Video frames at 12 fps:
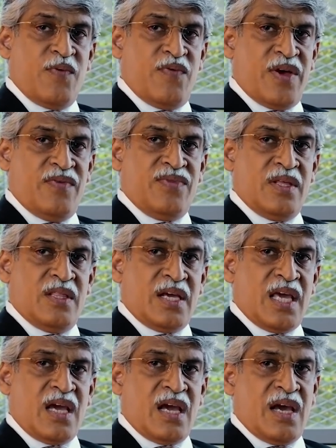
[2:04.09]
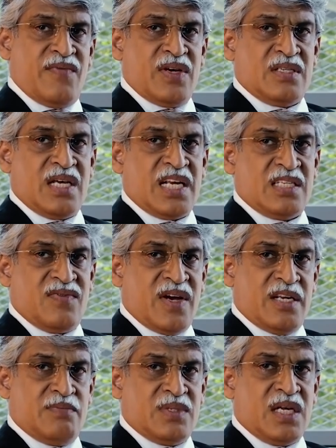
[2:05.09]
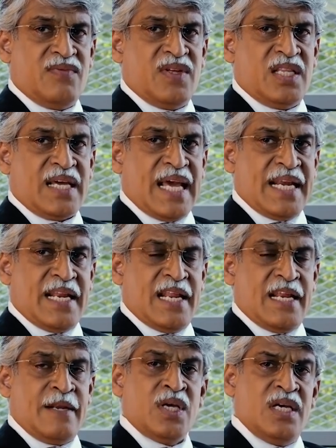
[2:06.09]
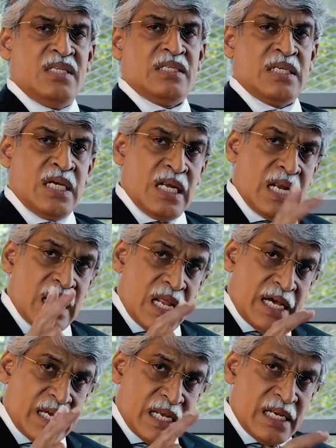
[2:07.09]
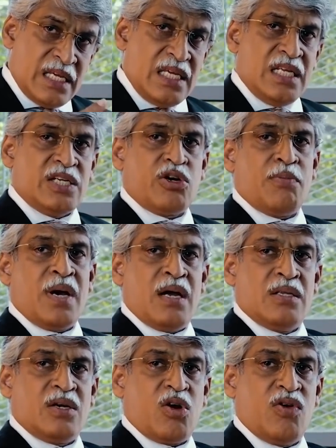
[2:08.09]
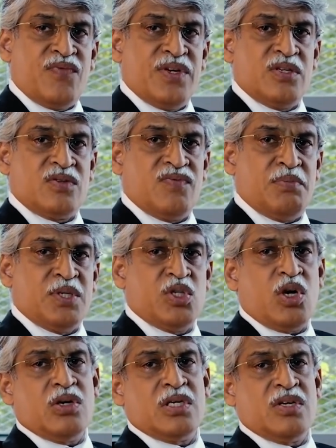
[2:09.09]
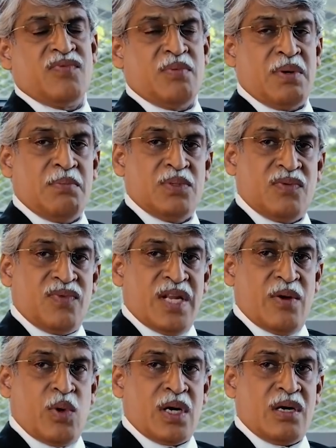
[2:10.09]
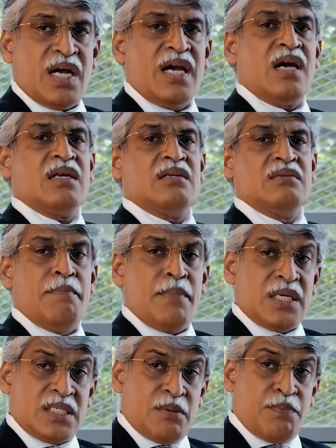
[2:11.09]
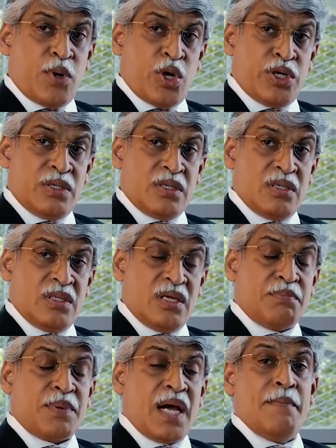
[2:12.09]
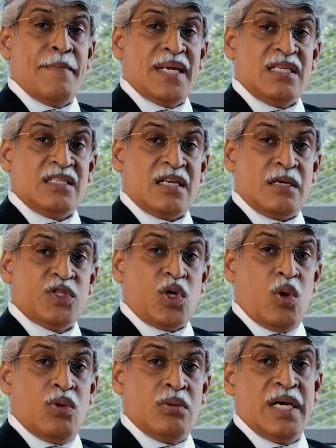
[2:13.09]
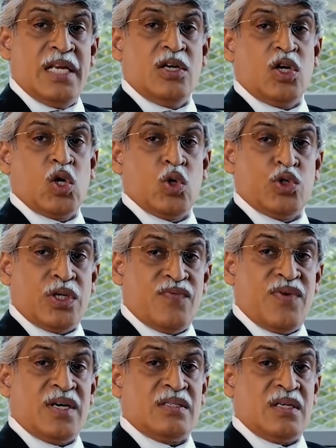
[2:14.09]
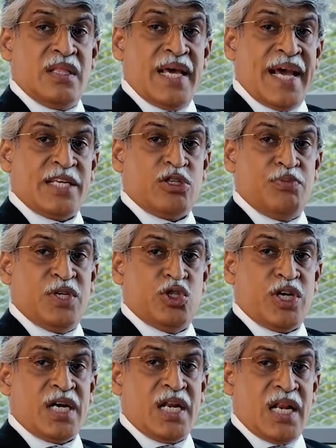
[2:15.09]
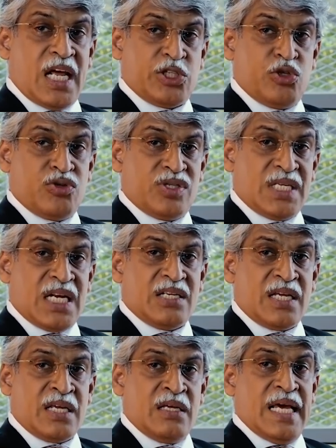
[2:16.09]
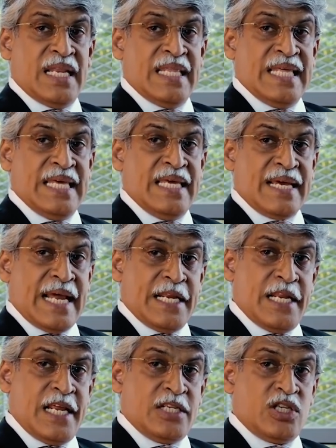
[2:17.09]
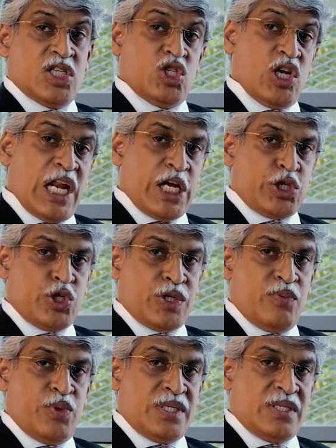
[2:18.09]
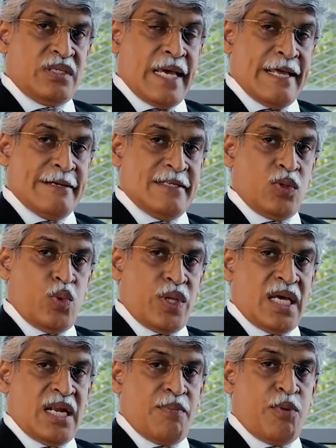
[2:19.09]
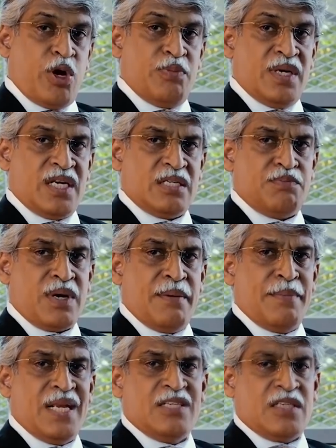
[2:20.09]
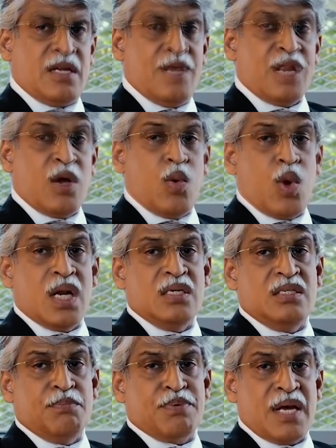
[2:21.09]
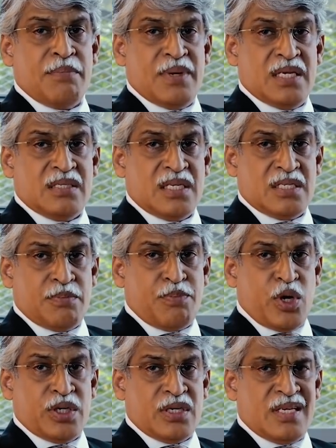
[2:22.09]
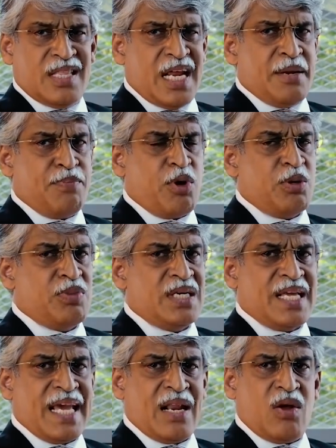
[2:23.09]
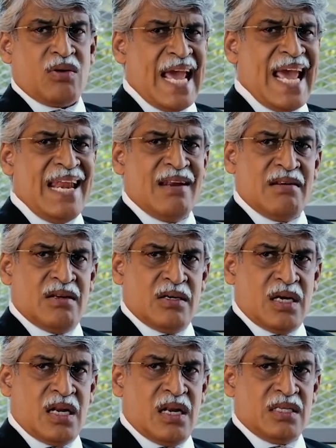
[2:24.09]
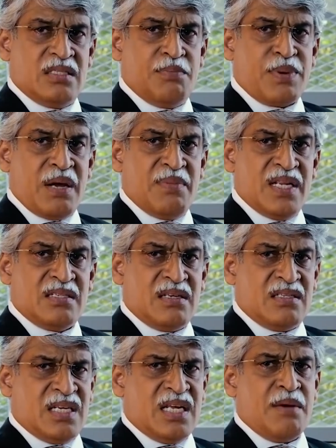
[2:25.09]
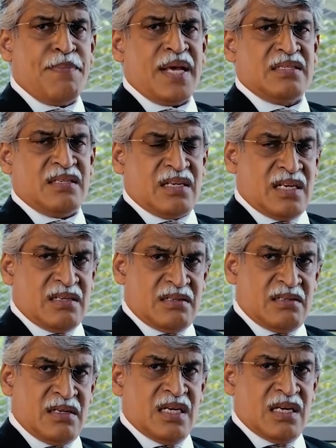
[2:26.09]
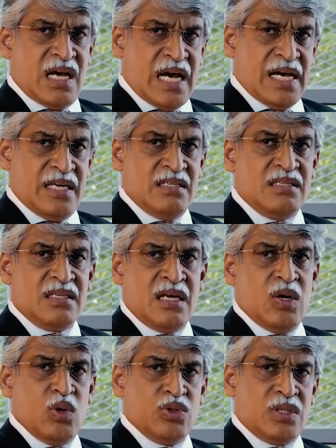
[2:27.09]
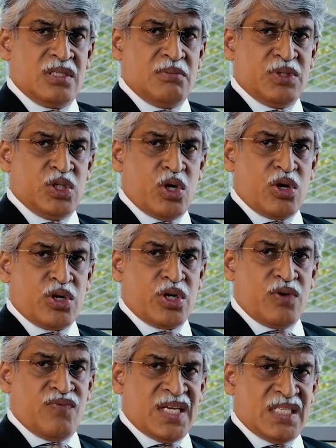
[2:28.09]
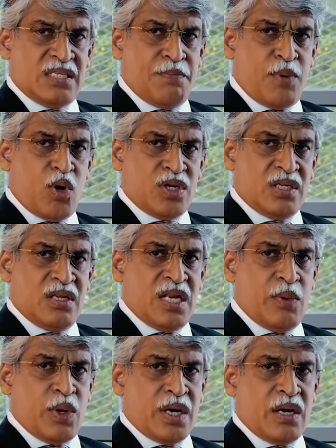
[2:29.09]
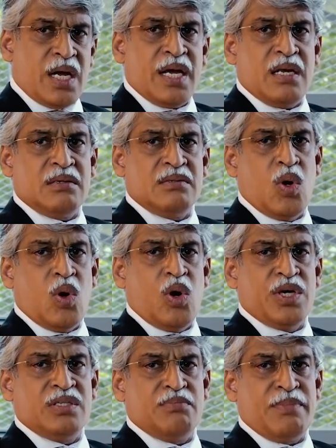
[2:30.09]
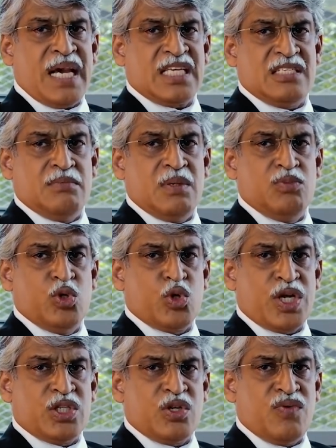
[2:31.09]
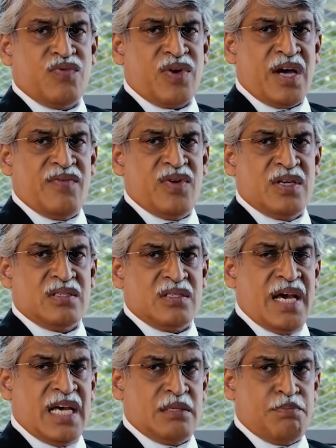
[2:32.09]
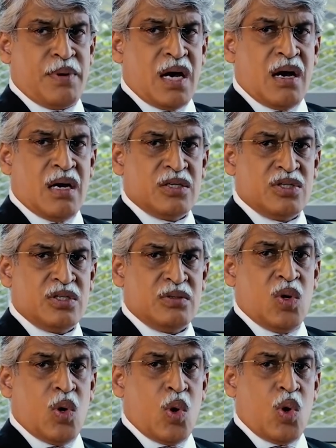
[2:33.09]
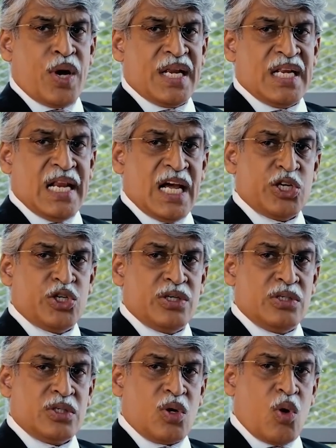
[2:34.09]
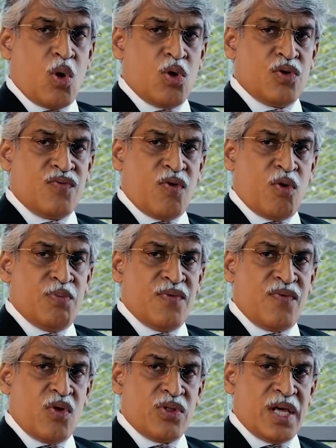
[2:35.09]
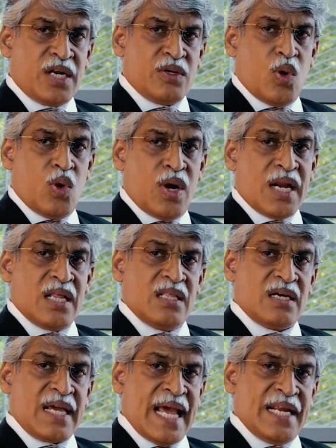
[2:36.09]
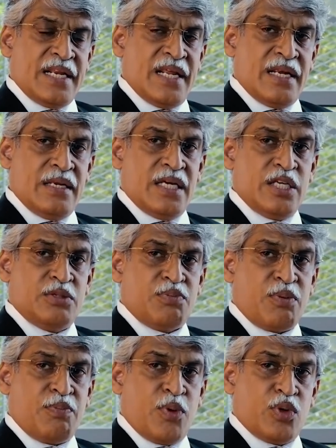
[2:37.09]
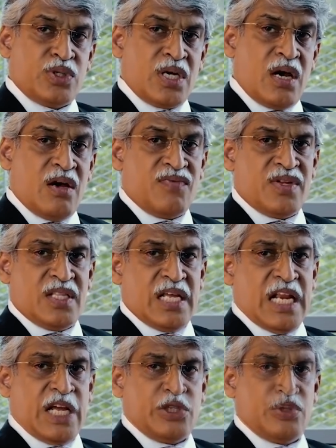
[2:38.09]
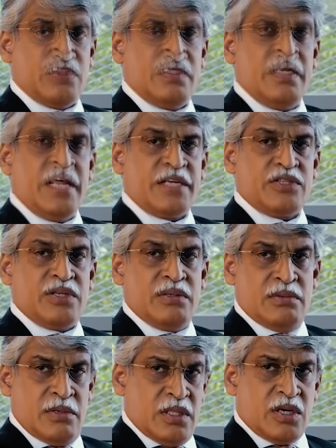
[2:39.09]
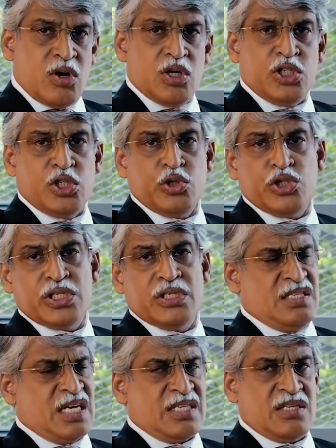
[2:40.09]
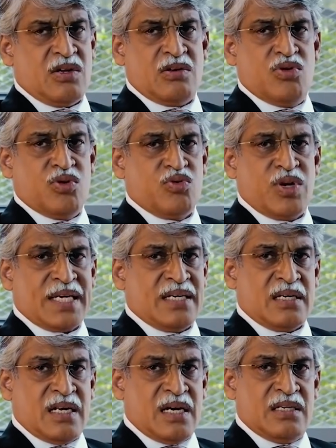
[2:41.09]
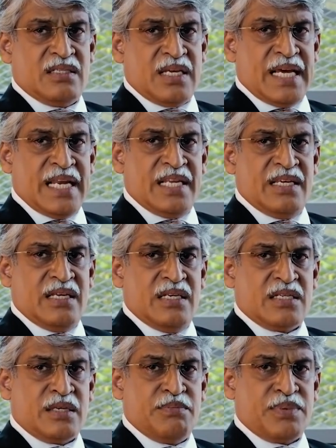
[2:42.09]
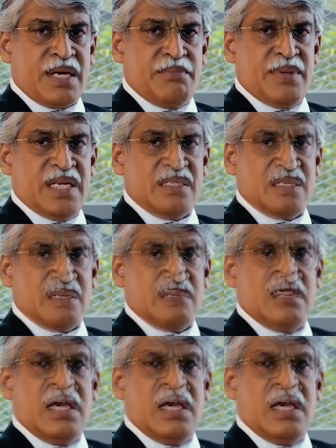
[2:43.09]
Fifth, the King, having satisfied himself that the candidate is likely to command the confidence of the majority of the members of the Dewan Rayat, must appoint the Prime Minister. So, in conclusion, first, there has to be a general election resulting in the candidate's selection, which ends with an appointment as Prime Minister. Now, once a Prime Minister is appointed, that appointment cannot end unless the Prime Minister is incapacitated, dies, loses the majority of his support in the Dewan Rayat, or his maximum duration of 5 years has passed, or an election is called for before that, or another candidate is proposed after the election. Next, the Constitution does not recognize any interim Prime Minister.